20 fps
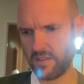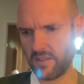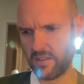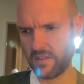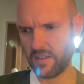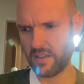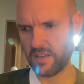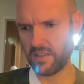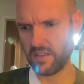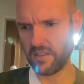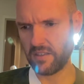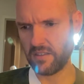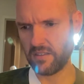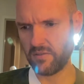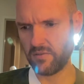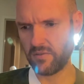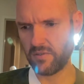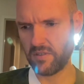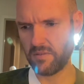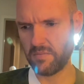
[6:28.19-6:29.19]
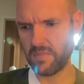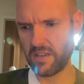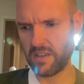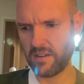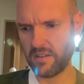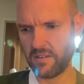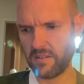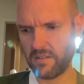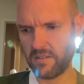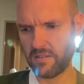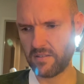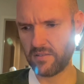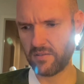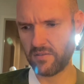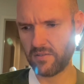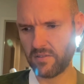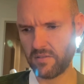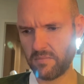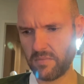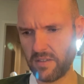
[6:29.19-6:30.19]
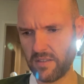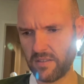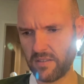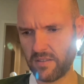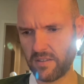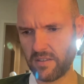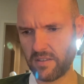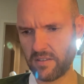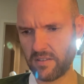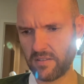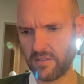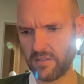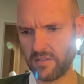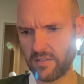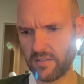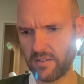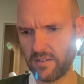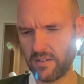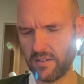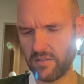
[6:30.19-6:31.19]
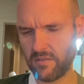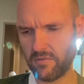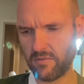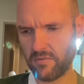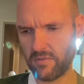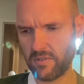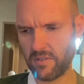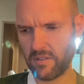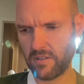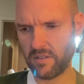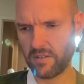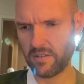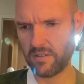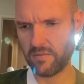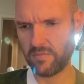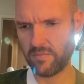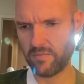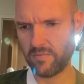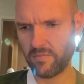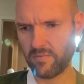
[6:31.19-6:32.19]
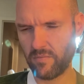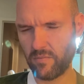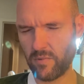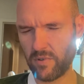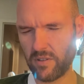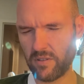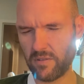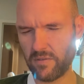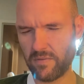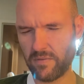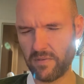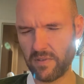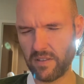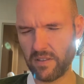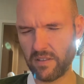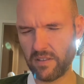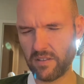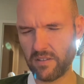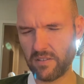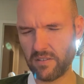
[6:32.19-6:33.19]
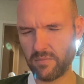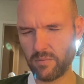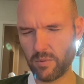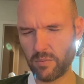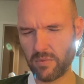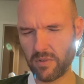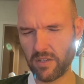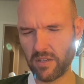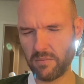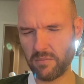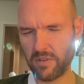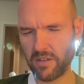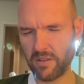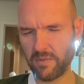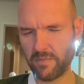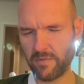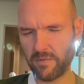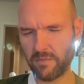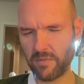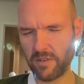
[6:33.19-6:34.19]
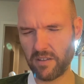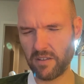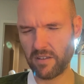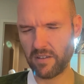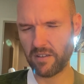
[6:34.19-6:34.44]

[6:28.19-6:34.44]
those are the main things, what other feelings might be coming up for me?